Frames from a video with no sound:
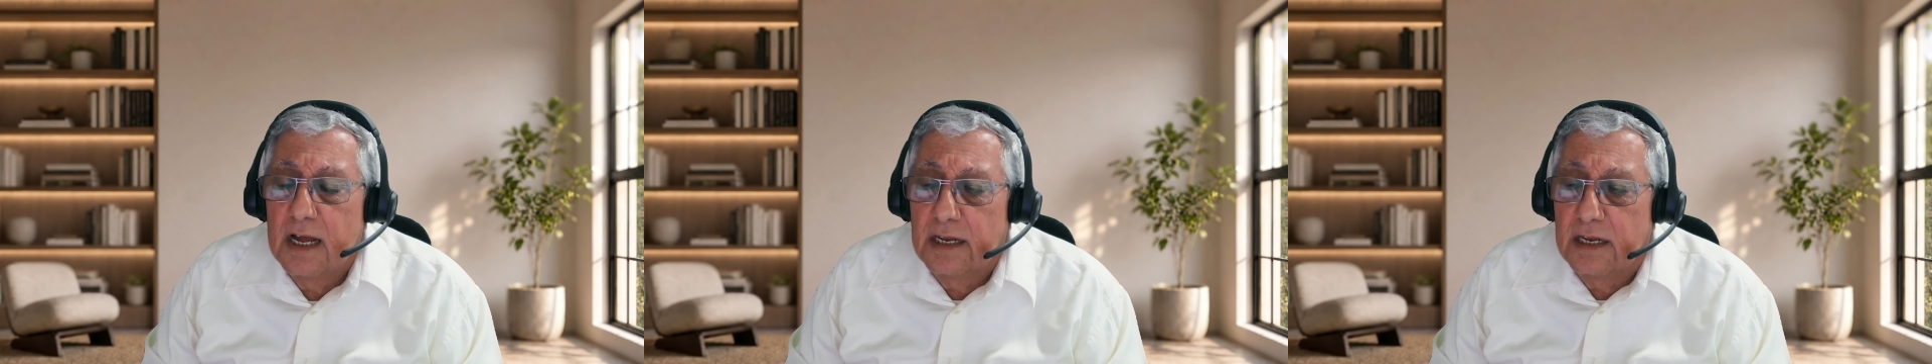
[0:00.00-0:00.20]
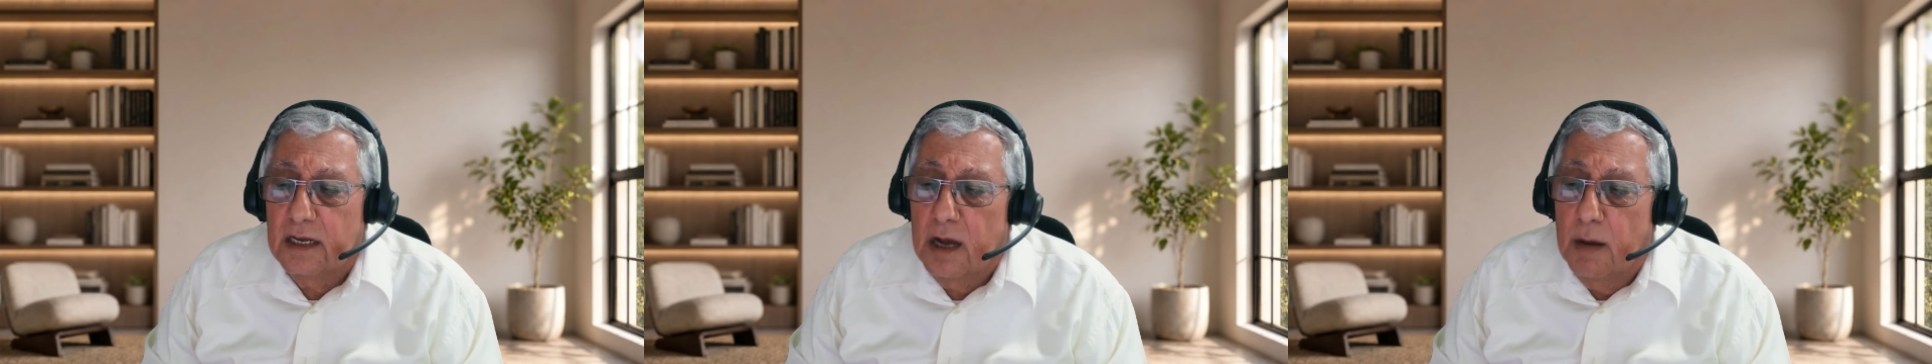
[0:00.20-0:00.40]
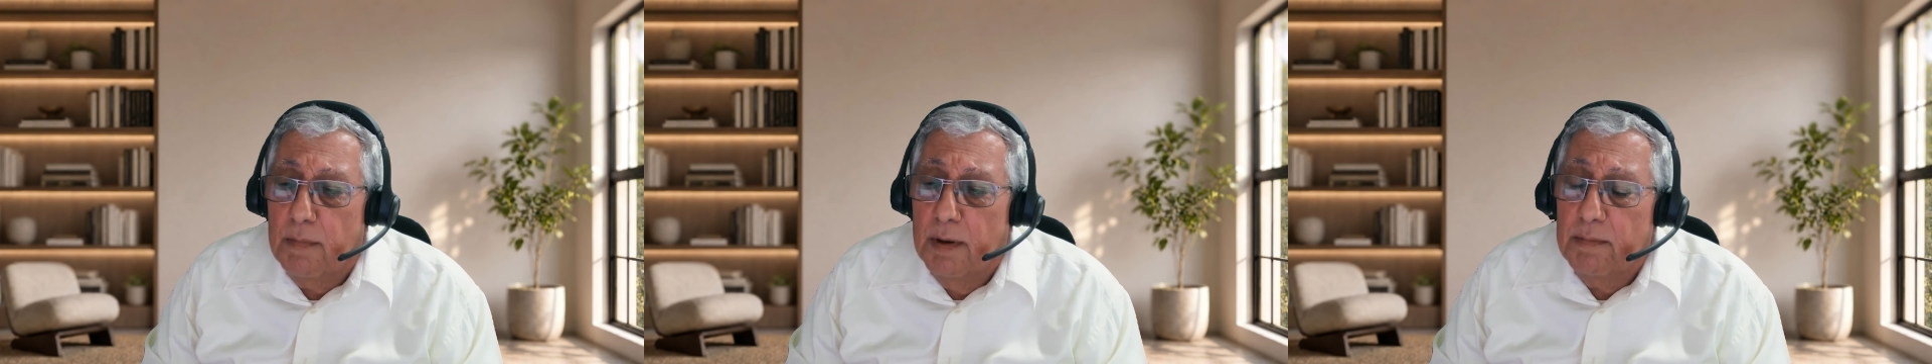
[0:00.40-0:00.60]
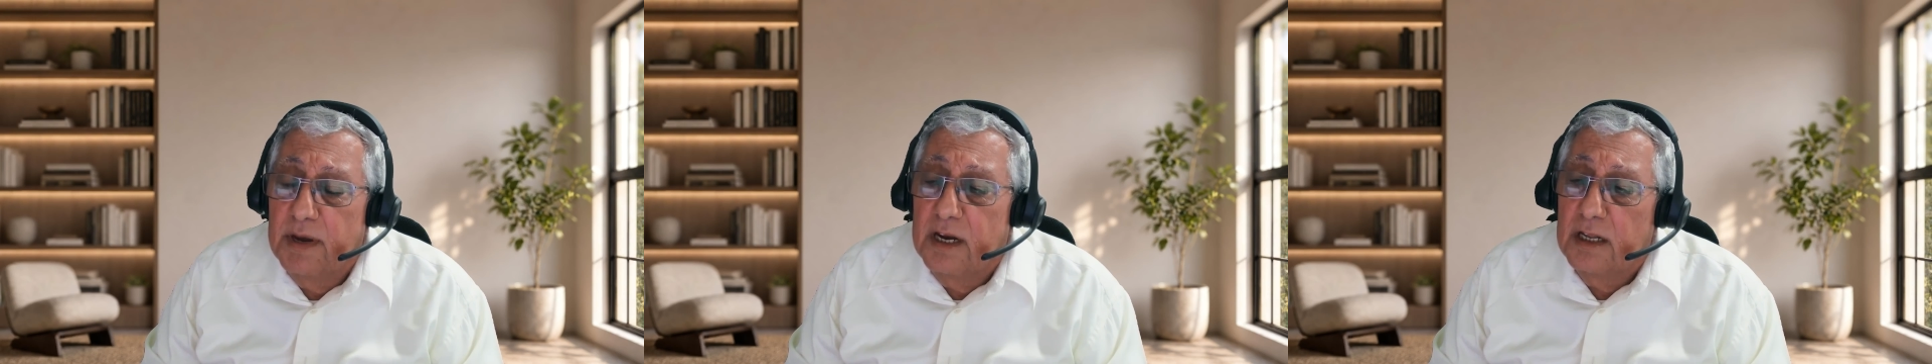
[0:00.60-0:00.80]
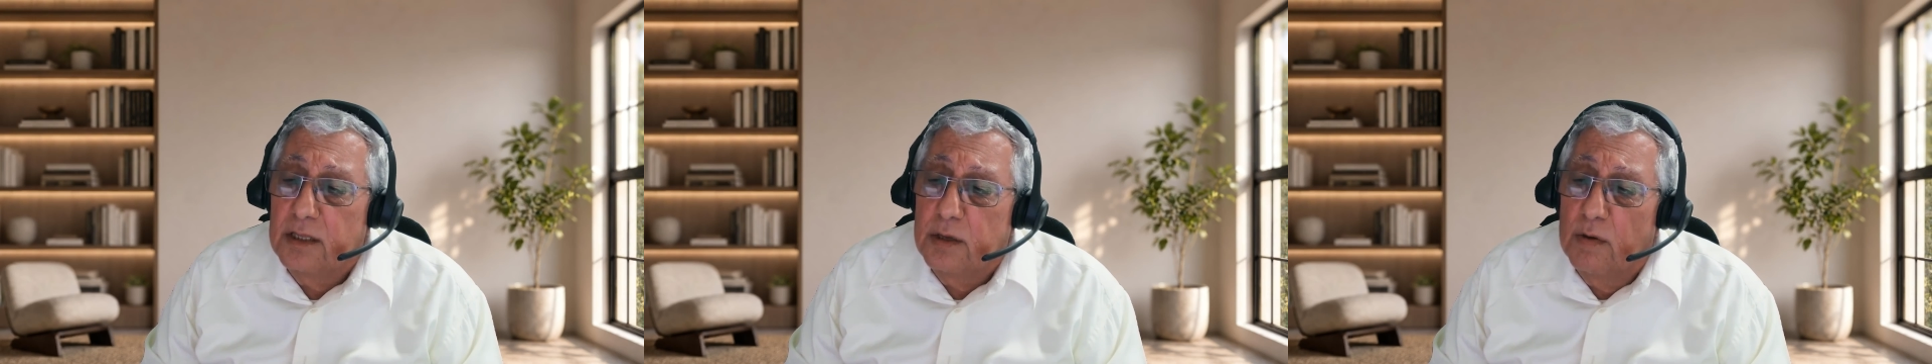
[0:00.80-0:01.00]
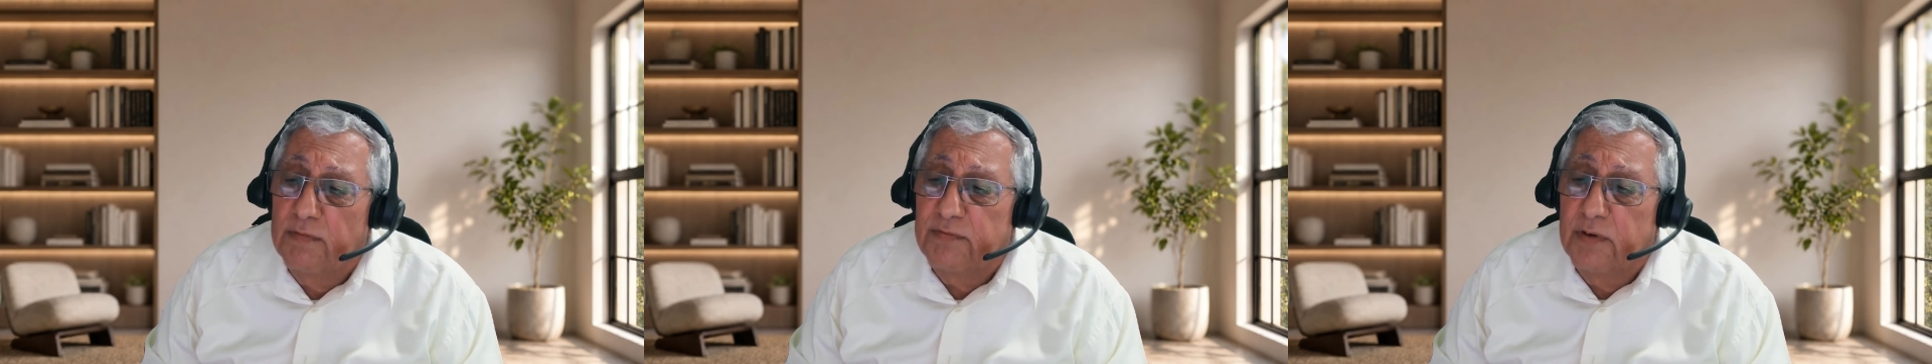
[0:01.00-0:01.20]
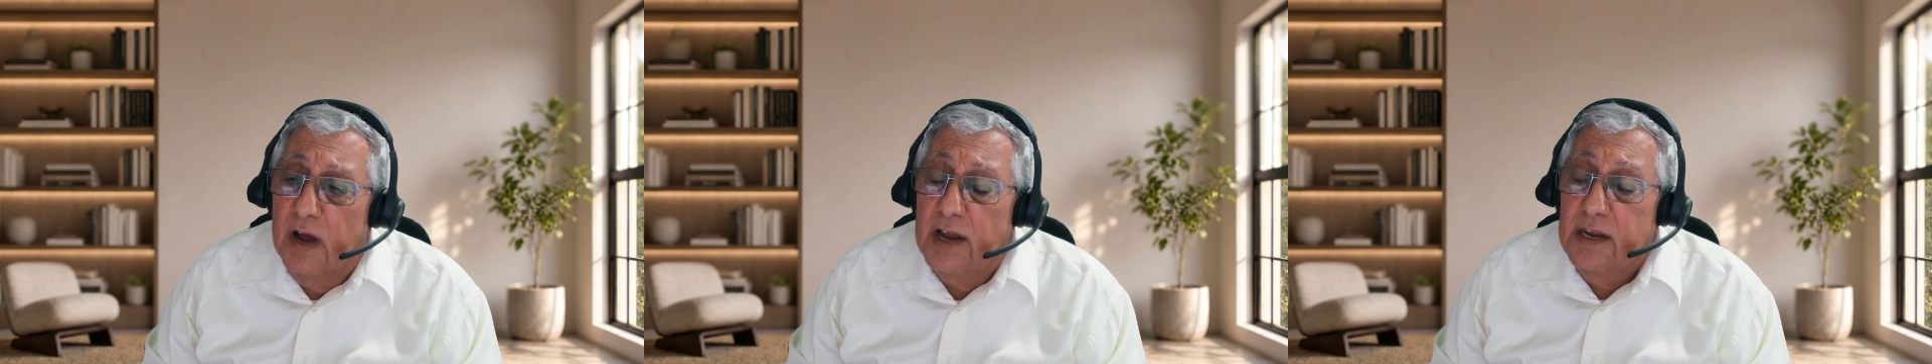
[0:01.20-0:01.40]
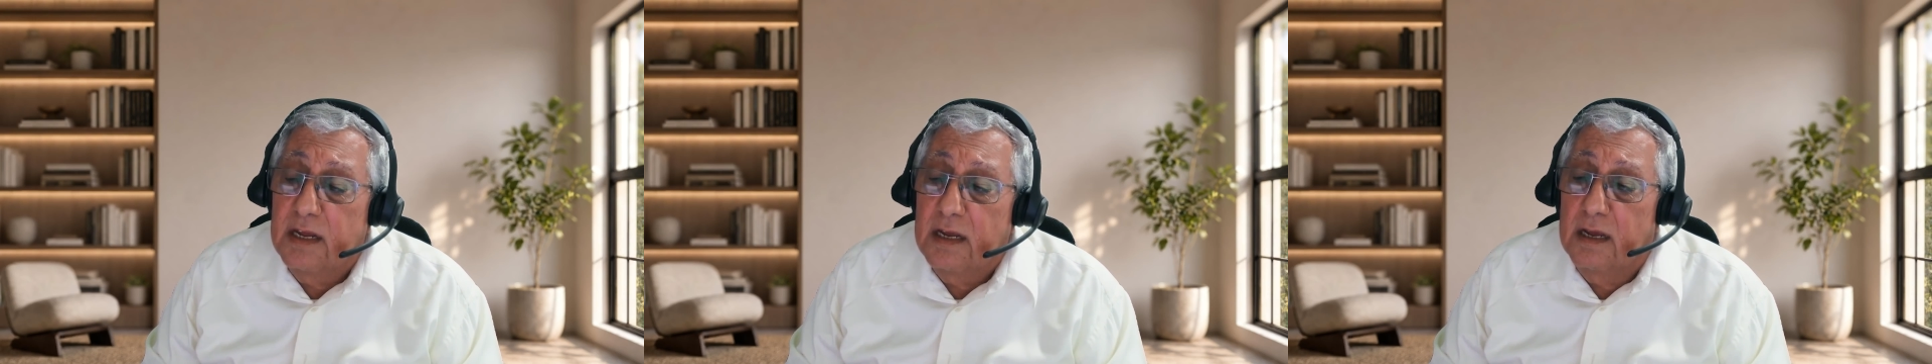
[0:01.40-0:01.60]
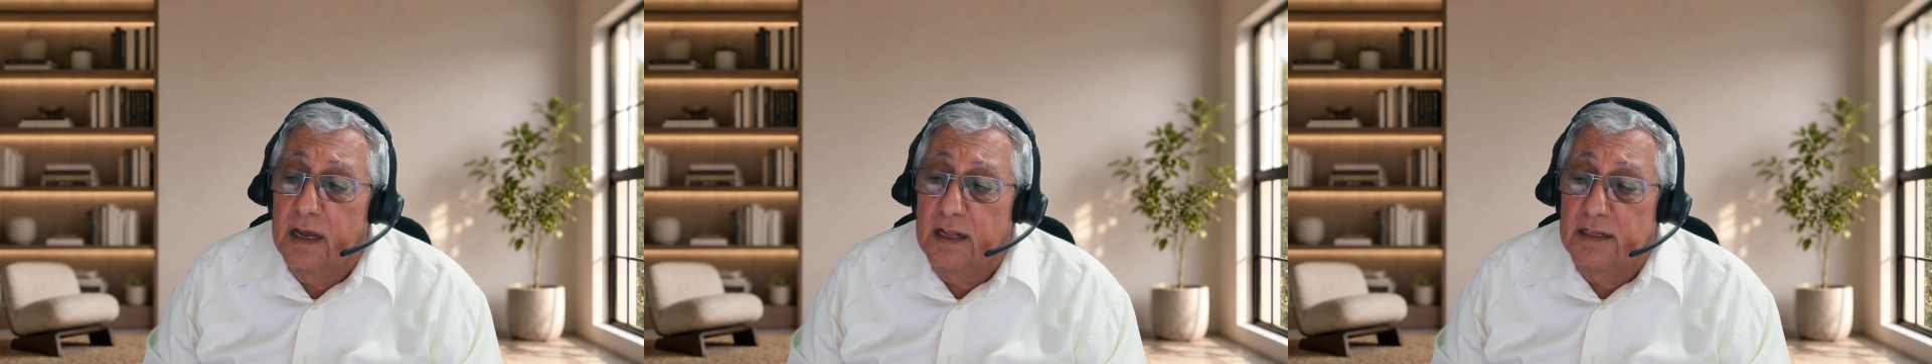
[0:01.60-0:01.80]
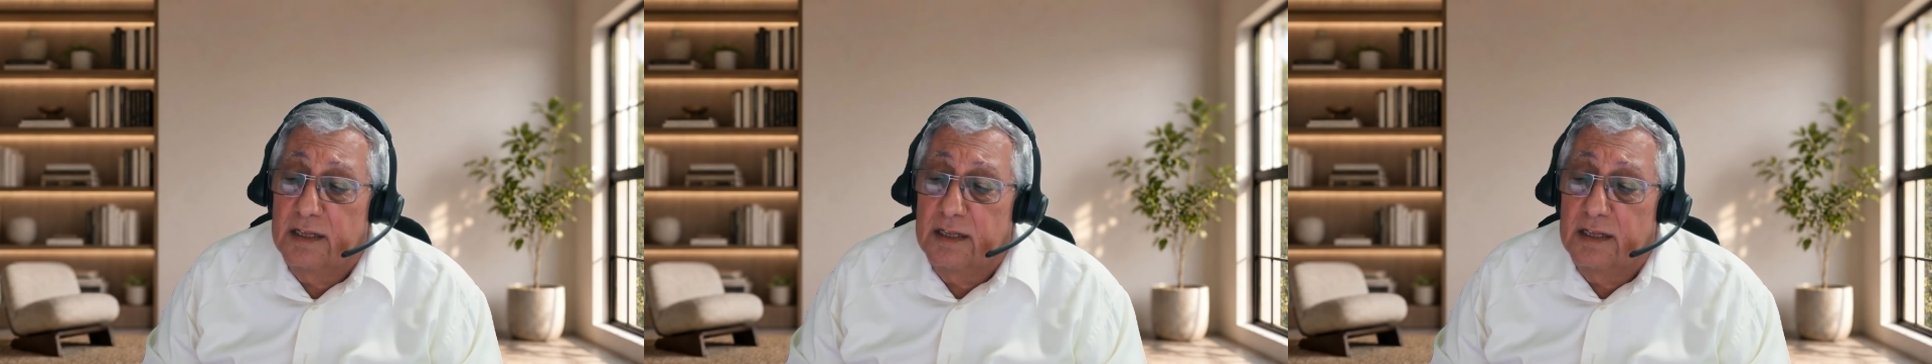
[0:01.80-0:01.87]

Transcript: the capability of running at